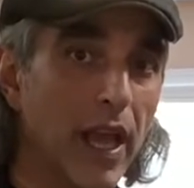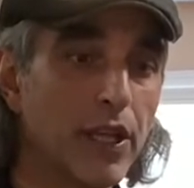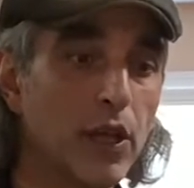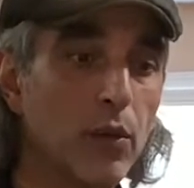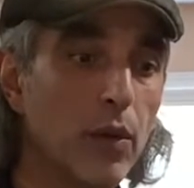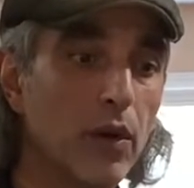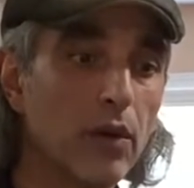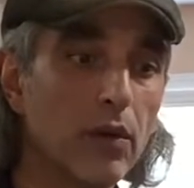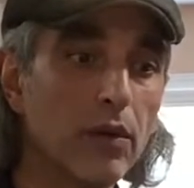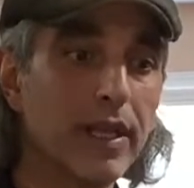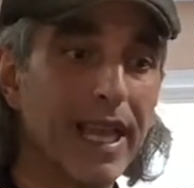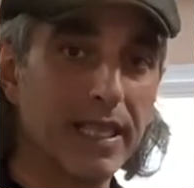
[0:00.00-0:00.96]
You
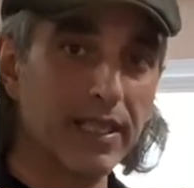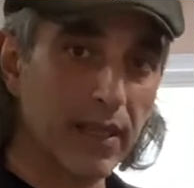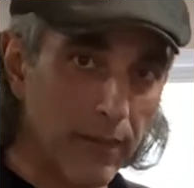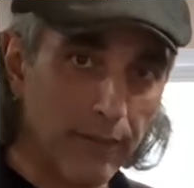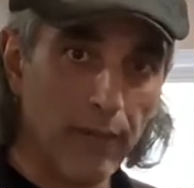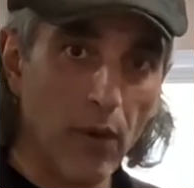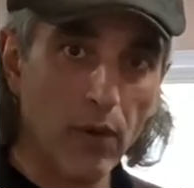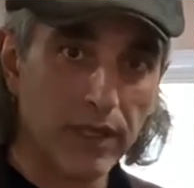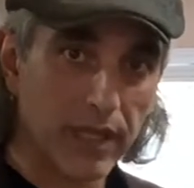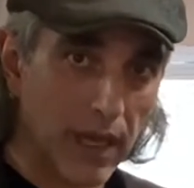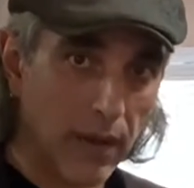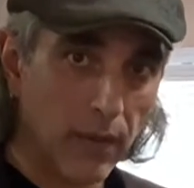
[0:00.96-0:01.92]
will get some folks
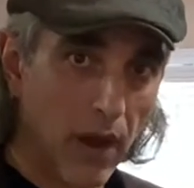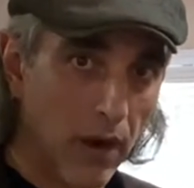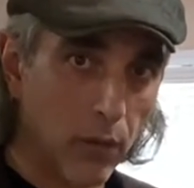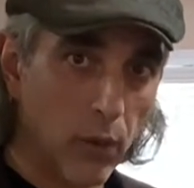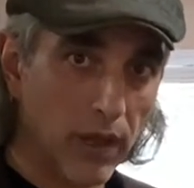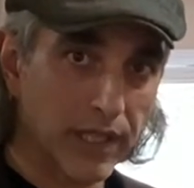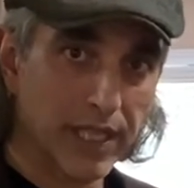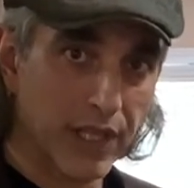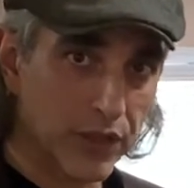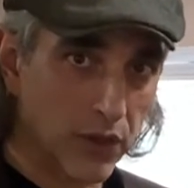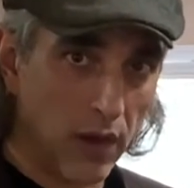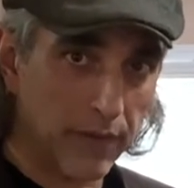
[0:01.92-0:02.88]
that are willing to
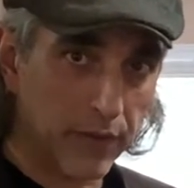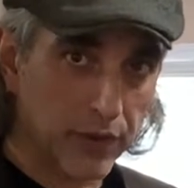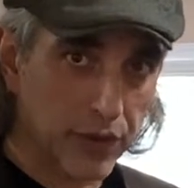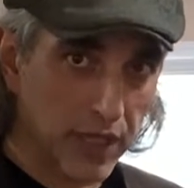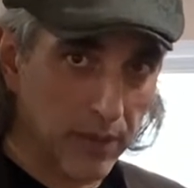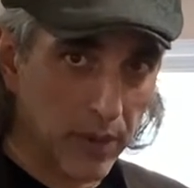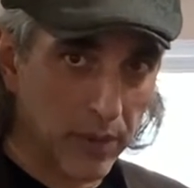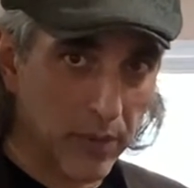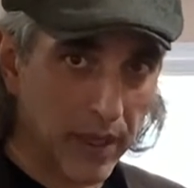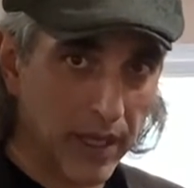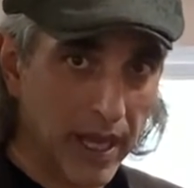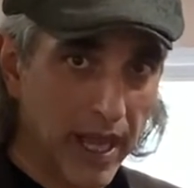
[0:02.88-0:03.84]
install it for cheaper,
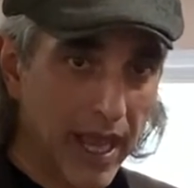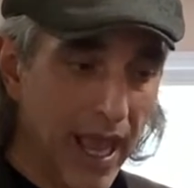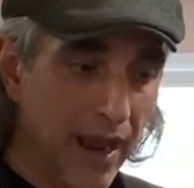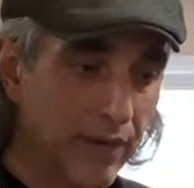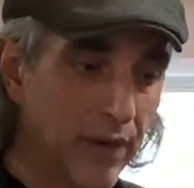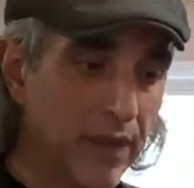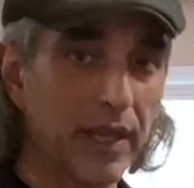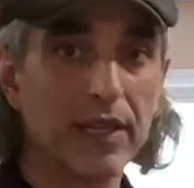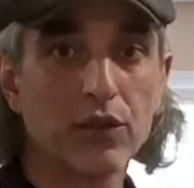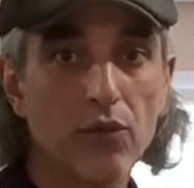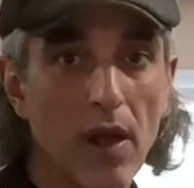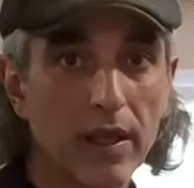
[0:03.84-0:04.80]
but everything
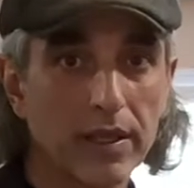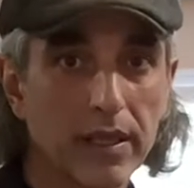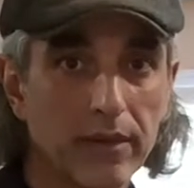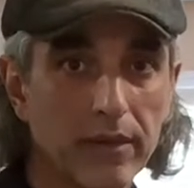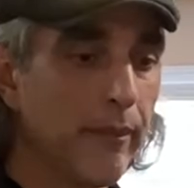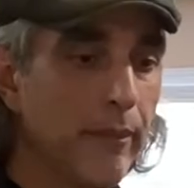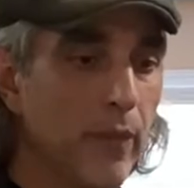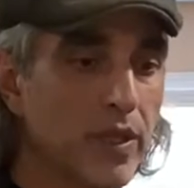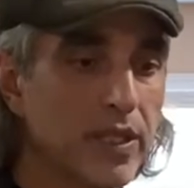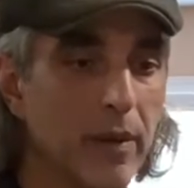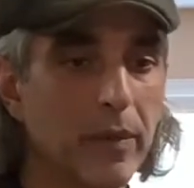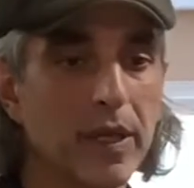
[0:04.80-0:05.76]
is relative. When
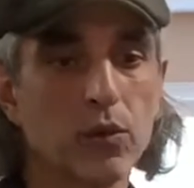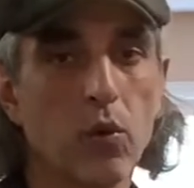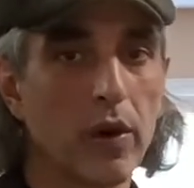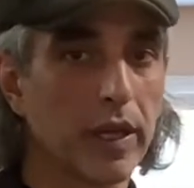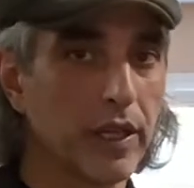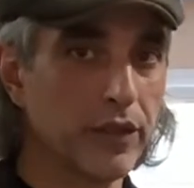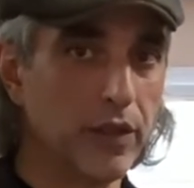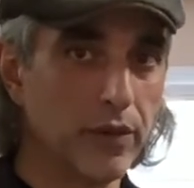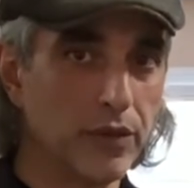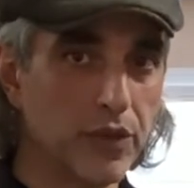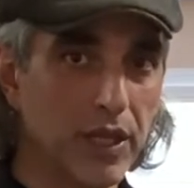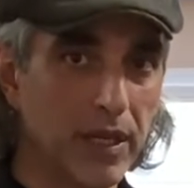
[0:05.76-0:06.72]
somebody's working too
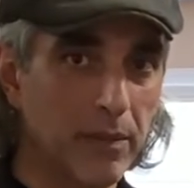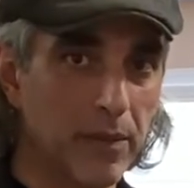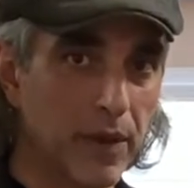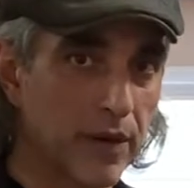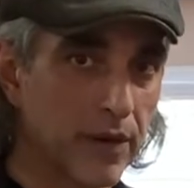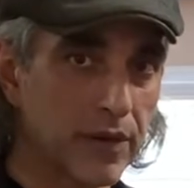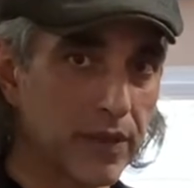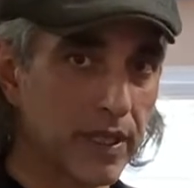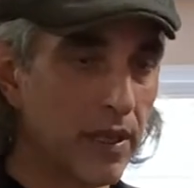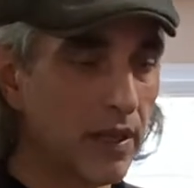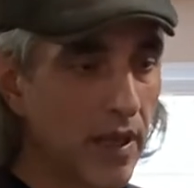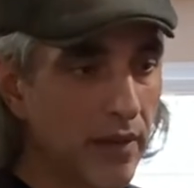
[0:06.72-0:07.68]
cheap, their
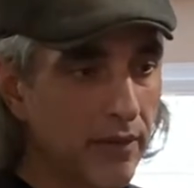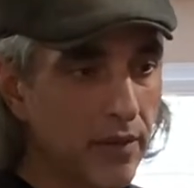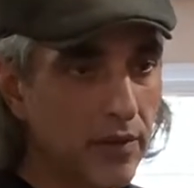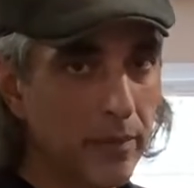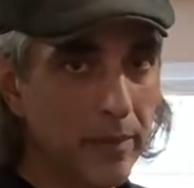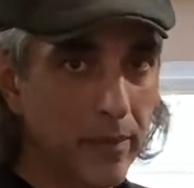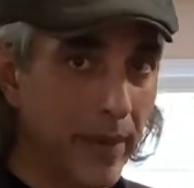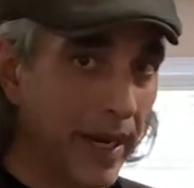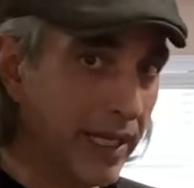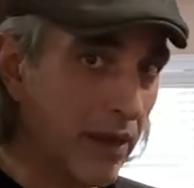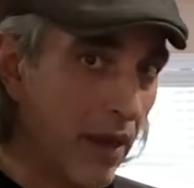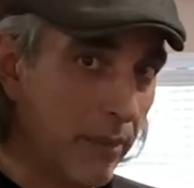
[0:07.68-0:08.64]
skill level
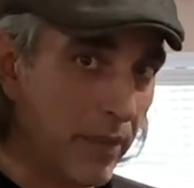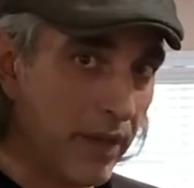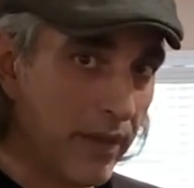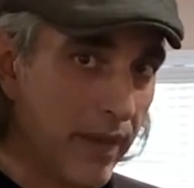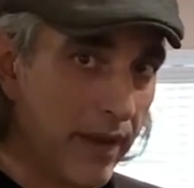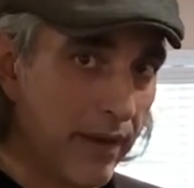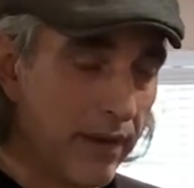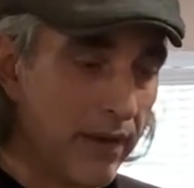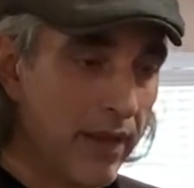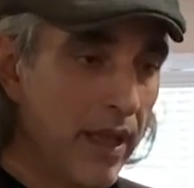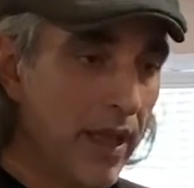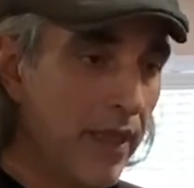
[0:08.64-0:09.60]
might not be there.